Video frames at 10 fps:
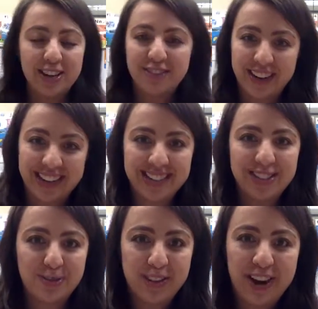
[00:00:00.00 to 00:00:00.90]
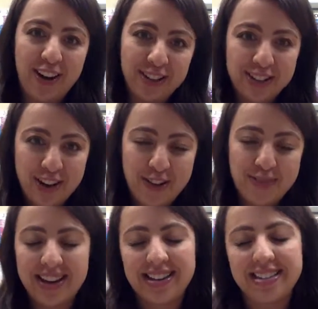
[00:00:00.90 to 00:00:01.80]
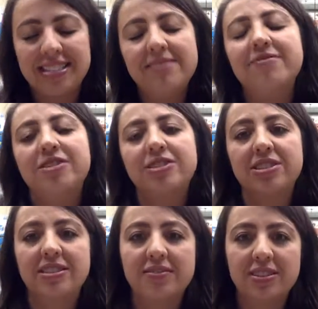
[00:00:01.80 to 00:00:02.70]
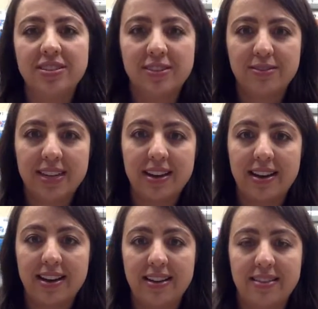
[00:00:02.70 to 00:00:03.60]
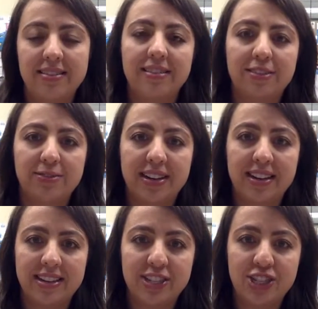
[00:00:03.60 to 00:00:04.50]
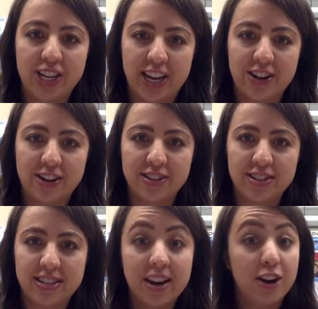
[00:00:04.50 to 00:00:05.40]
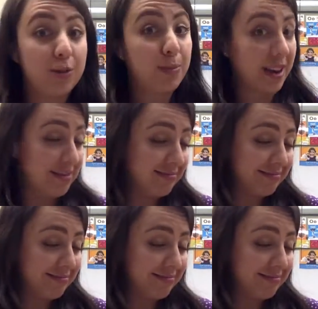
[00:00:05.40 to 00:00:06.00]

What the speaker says: Great. So we all know that in some versions of the Little Red Hen shares her bread